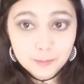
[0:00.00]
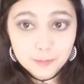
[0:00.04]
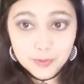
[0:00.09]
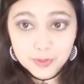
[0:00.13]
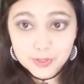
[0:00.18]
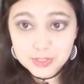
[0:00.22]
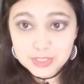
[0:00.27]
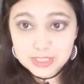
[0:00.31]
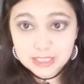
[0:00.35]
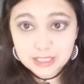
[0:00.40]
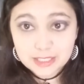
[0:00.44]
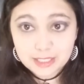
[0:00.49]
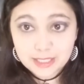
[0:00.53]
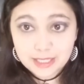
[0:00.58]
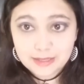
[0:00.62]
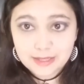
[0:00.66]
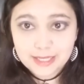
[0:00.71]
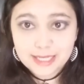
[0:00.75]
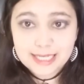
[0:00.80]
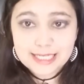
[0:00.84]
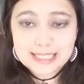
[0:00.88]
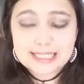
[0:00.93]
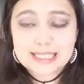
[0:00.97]
Personally,
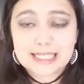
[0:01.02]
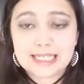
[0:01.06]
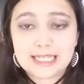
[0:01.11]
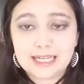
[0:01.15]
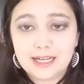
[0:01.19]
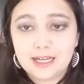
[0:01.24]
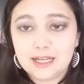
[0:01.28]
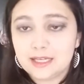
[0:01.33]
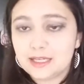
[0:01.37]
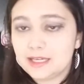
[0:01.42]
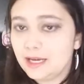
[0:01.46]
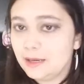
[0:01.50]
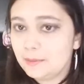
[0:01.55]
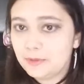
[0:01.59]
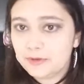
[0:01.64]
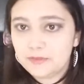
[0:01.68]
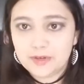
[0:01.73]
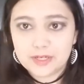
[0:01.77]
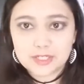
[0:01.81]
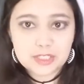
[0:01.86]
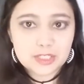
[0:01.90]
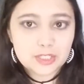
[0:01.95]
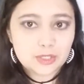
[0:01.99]
like I said, not
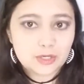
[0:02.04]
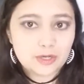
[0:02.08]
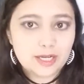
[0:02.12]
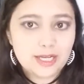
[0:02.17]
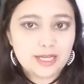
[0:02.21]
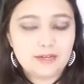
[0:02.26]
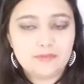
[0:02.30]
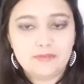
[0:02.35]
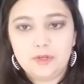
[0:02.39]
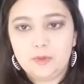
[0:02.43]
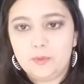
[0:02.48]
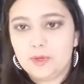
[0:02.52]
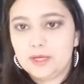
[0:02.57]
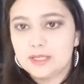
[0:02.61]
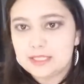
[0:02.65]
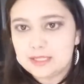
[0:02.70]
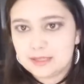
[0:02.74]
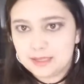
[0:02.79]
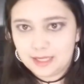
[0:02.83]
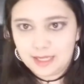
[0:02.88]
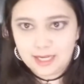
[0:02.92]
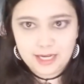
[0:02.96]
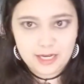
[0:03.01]
professional grade. If you want
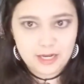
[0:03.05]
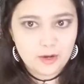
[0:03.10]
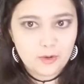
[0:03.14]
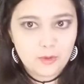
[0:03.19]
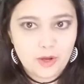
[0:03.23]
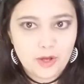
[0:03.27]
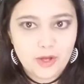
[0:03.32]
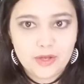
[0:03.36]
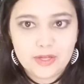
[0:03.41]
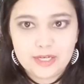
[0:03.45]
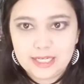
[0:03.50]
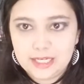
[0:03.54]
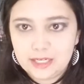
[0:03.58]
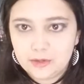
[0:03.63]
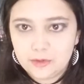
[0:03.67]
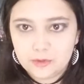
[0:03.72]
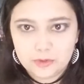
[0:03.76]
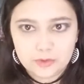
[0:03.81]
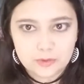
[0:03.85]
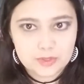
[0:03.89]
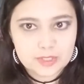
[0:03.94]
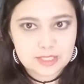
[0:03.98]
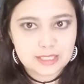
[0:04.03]
something higher quality, go
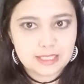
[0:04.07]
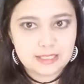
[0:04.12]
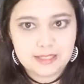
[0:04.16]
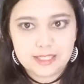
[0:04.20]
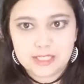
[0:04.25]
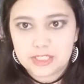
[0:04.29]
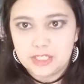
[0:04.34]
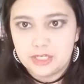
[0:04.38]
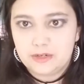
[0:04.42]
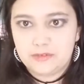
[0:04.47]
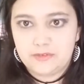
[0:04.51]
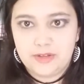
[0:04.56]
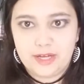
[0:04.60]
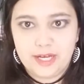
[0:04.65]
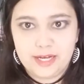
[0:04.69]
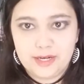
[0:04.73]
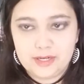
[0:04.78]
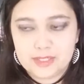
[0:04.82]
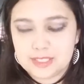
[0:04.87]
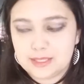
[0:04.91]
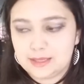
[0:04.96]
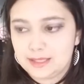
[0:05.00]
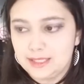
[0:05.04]
through something like
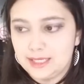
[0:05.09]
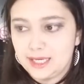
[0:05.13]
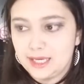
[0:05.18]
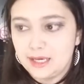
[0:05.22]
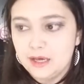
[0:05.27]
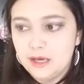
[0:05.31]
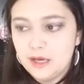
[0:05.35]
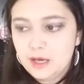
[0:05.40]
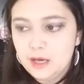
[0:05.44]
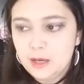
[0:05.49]
Shutterfly or something.